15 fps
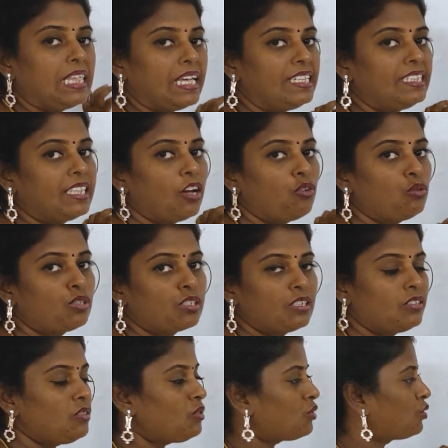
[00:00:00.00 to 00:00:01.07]

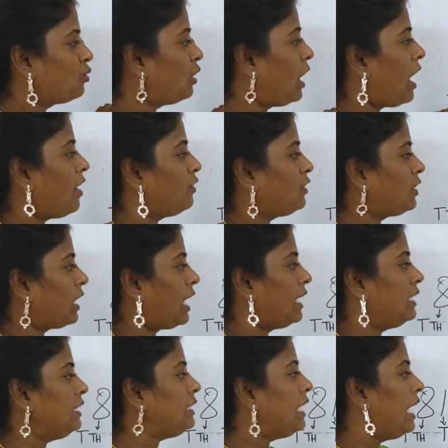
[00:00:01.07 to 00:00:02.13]
10,000. So you have to
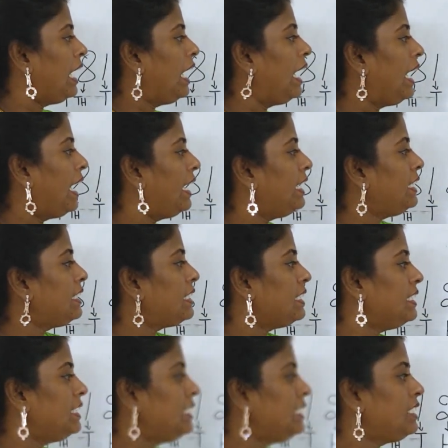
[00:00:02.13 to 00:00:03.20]
write 8
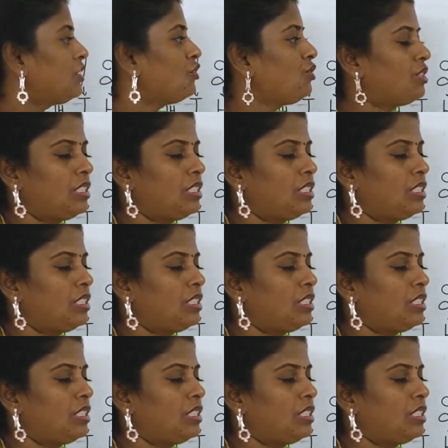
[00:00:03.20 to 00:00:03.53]
into